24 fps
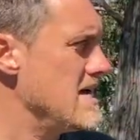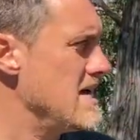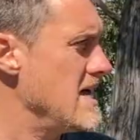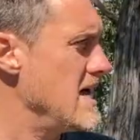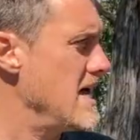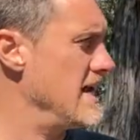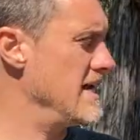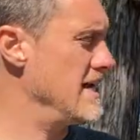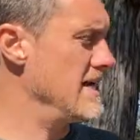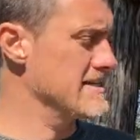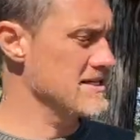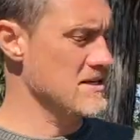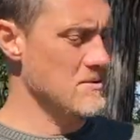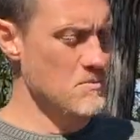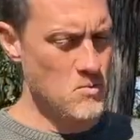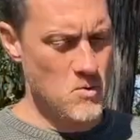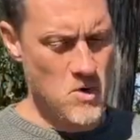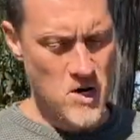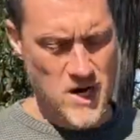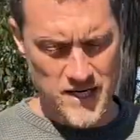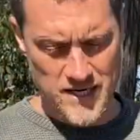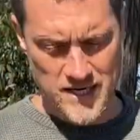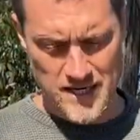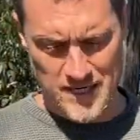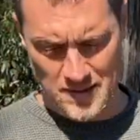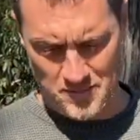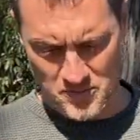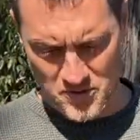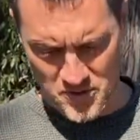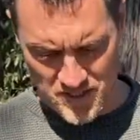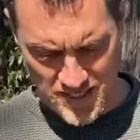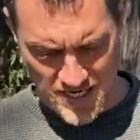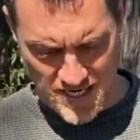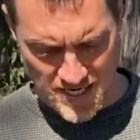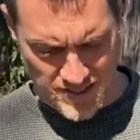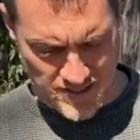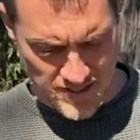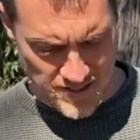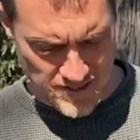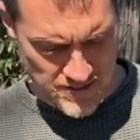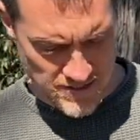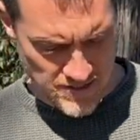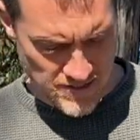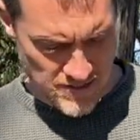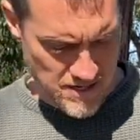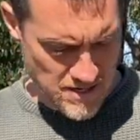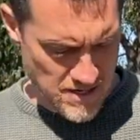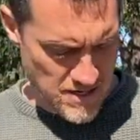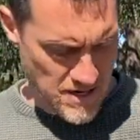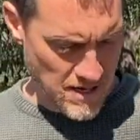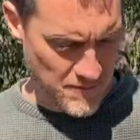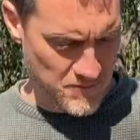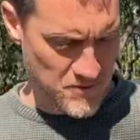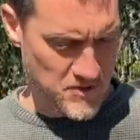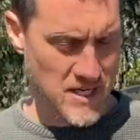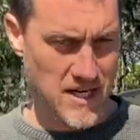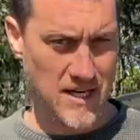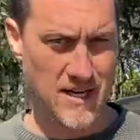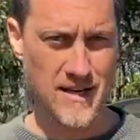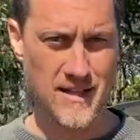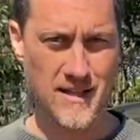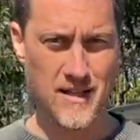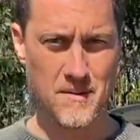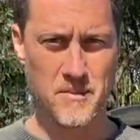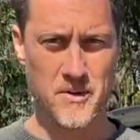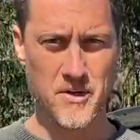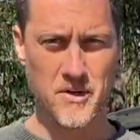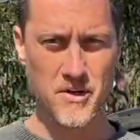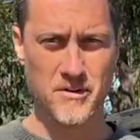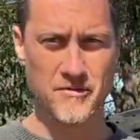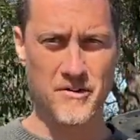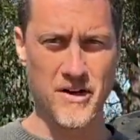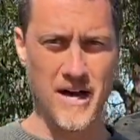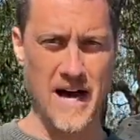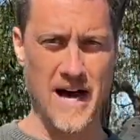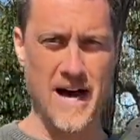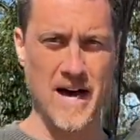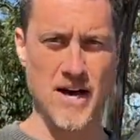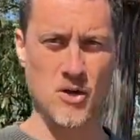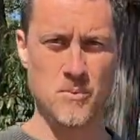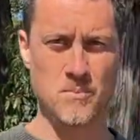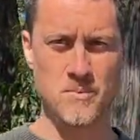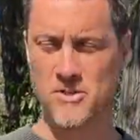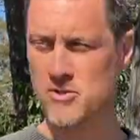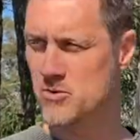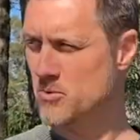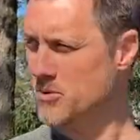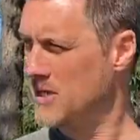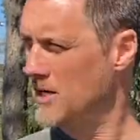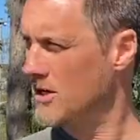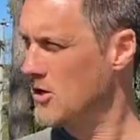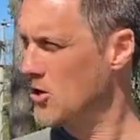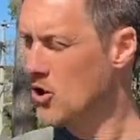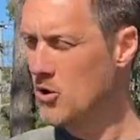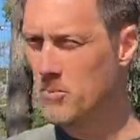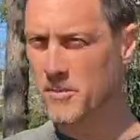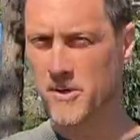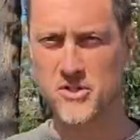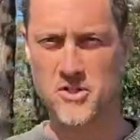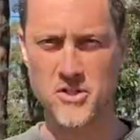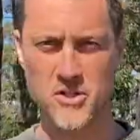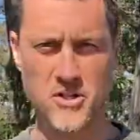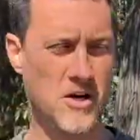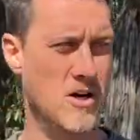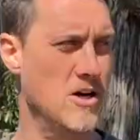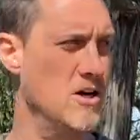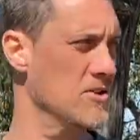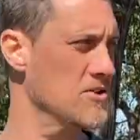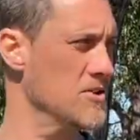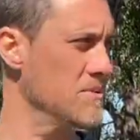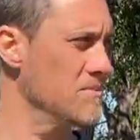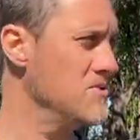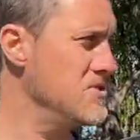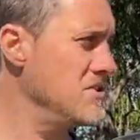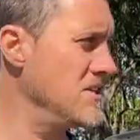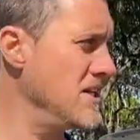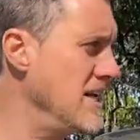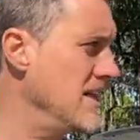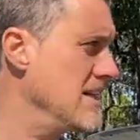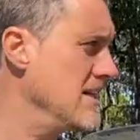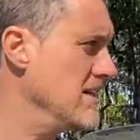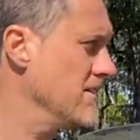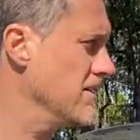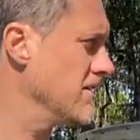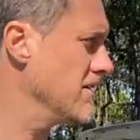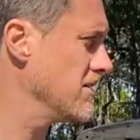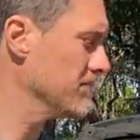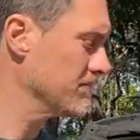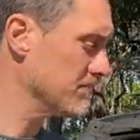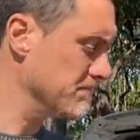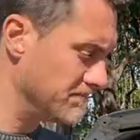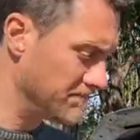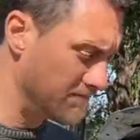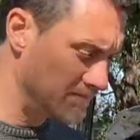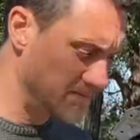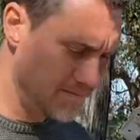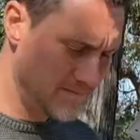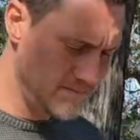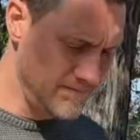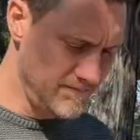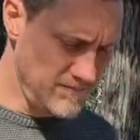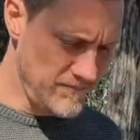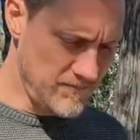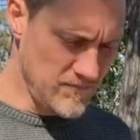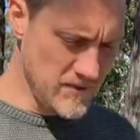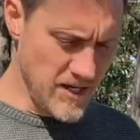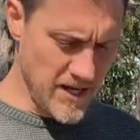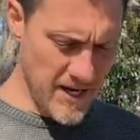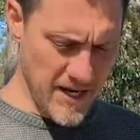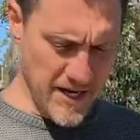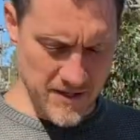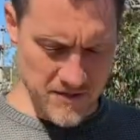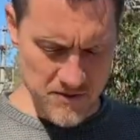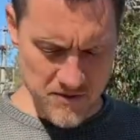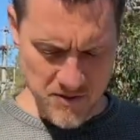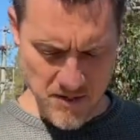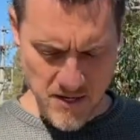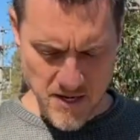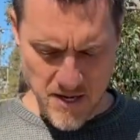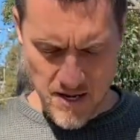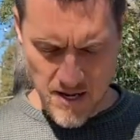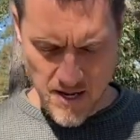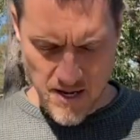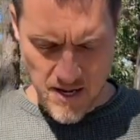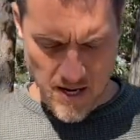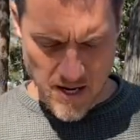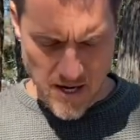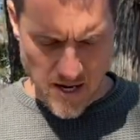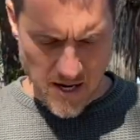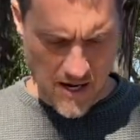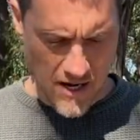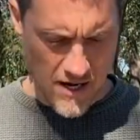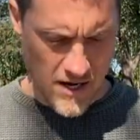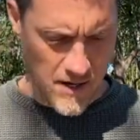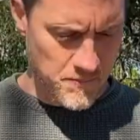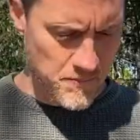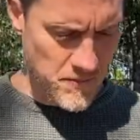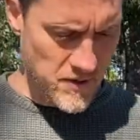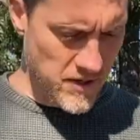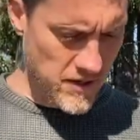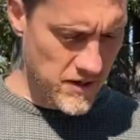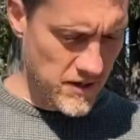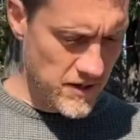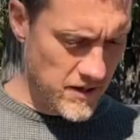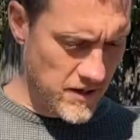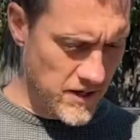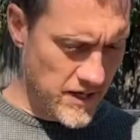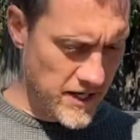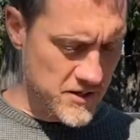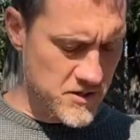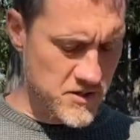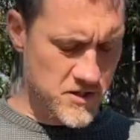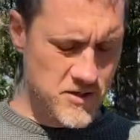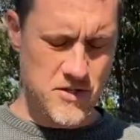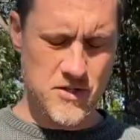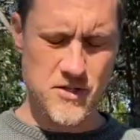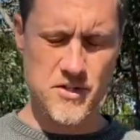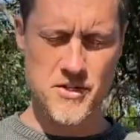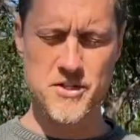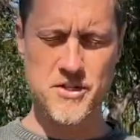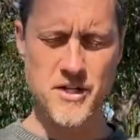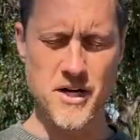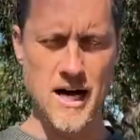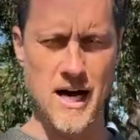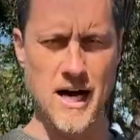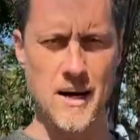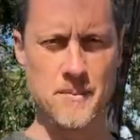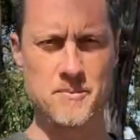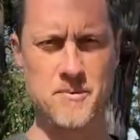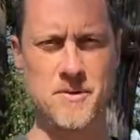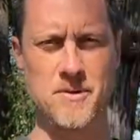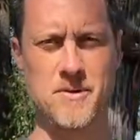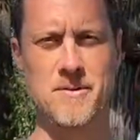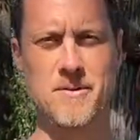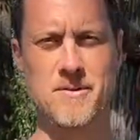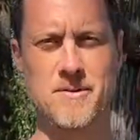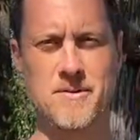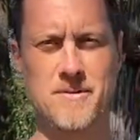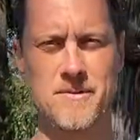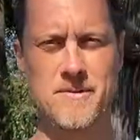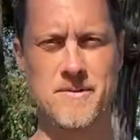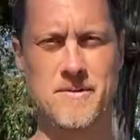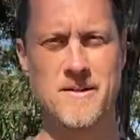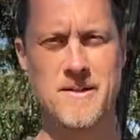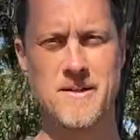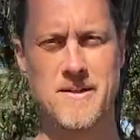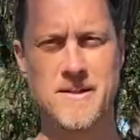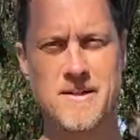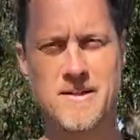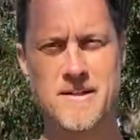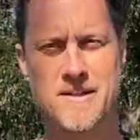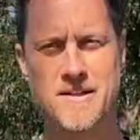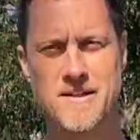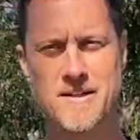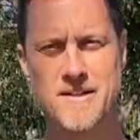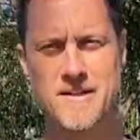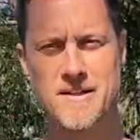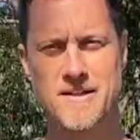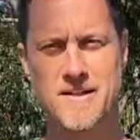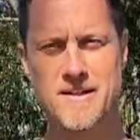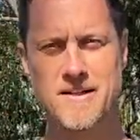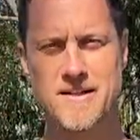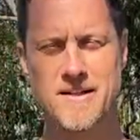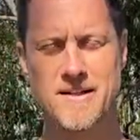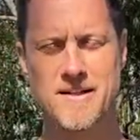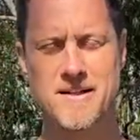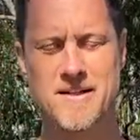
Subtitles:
And as I'm walking, I'm standing in the middle of the aisle between a whole bunch of cars. I'm standing there, and I just stopped, and